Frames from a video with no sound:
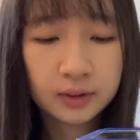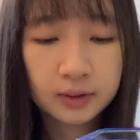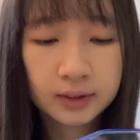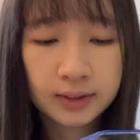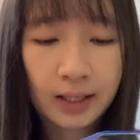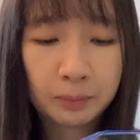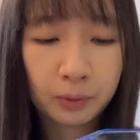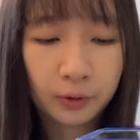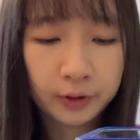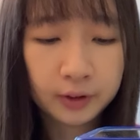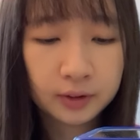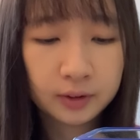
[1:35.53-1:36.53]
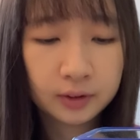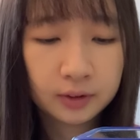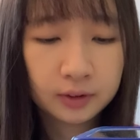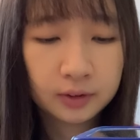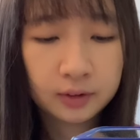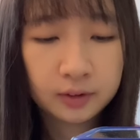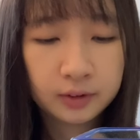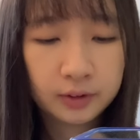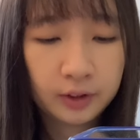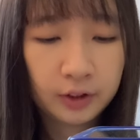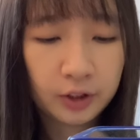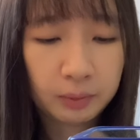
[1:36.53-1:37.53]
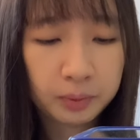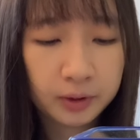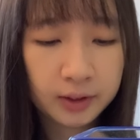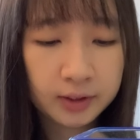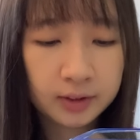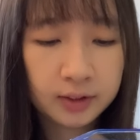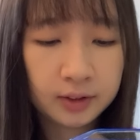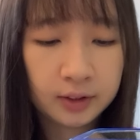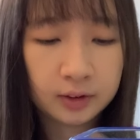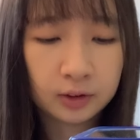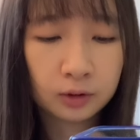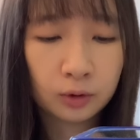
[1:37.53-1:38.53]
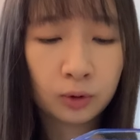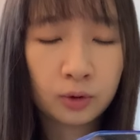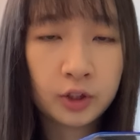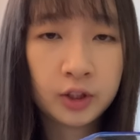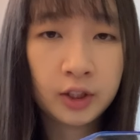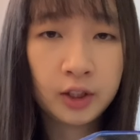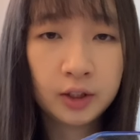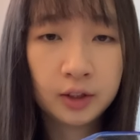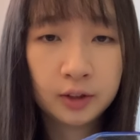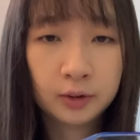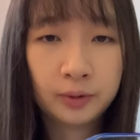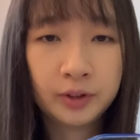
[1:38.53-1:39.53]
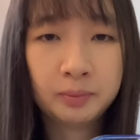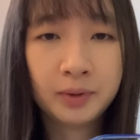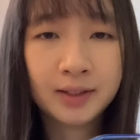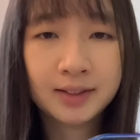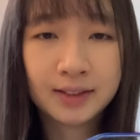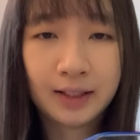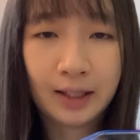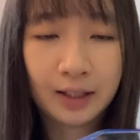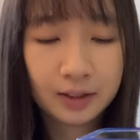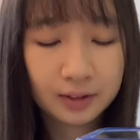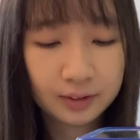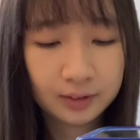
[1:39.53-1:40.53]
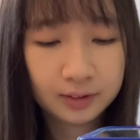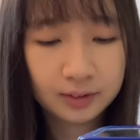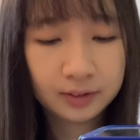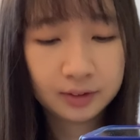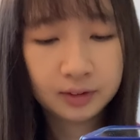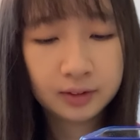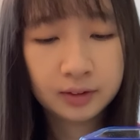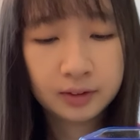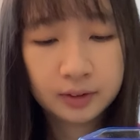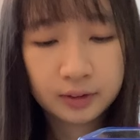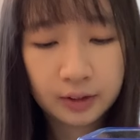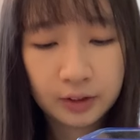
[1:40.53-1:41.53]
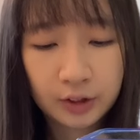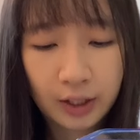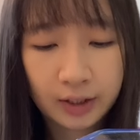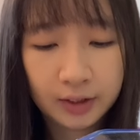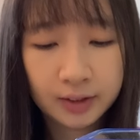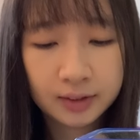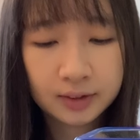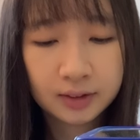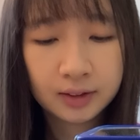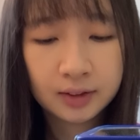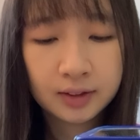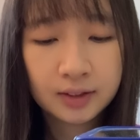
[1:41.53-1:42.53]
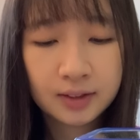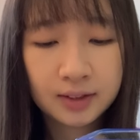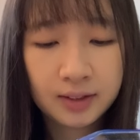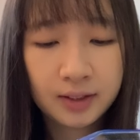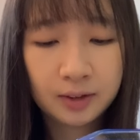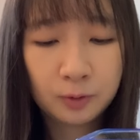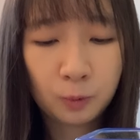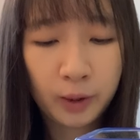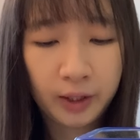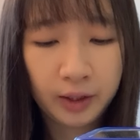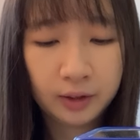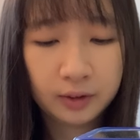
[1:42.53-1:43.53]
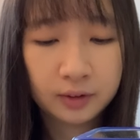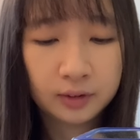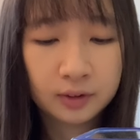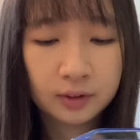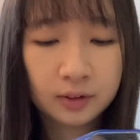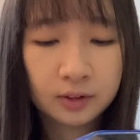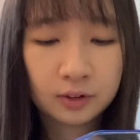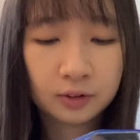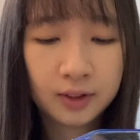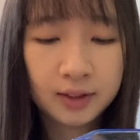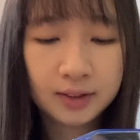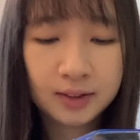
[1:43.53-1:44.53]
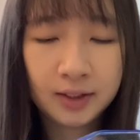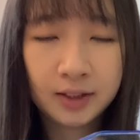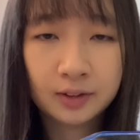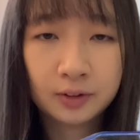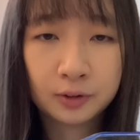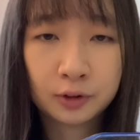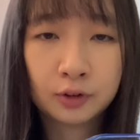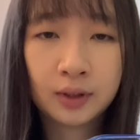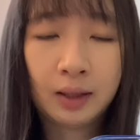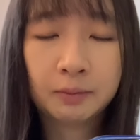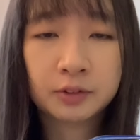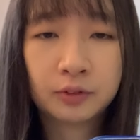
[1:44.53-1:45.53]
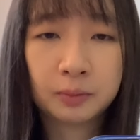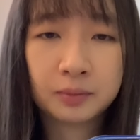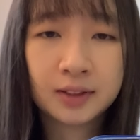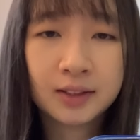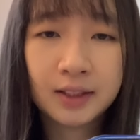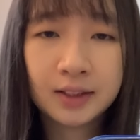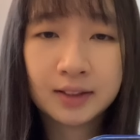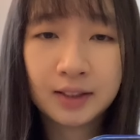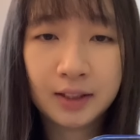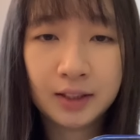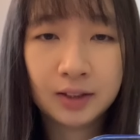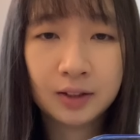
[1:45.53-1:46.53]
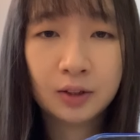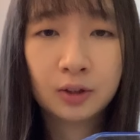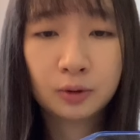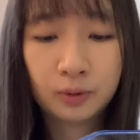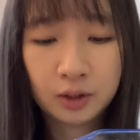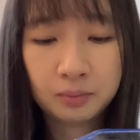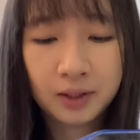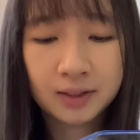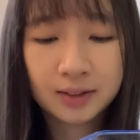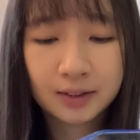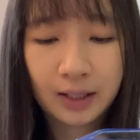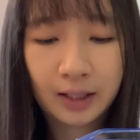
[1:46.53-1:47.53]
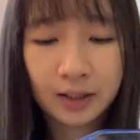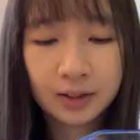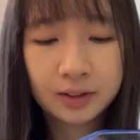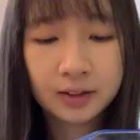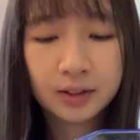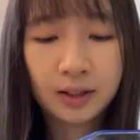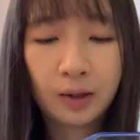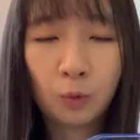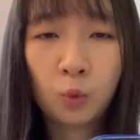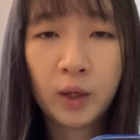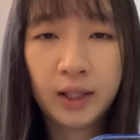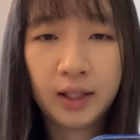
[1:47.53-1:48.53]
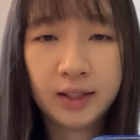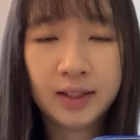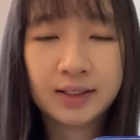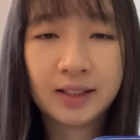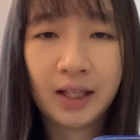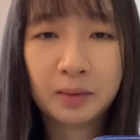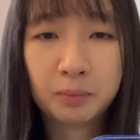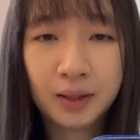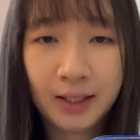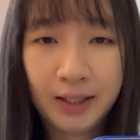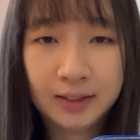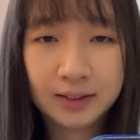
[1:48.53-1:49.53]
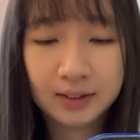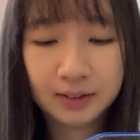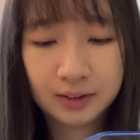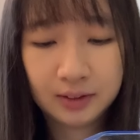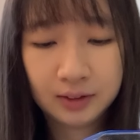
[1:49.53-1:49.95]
Star point. In Japanese, this is hoshi, which means star. In Chinese, xing wei. So this xing also comes from xing xing, which means star, and wei is like place.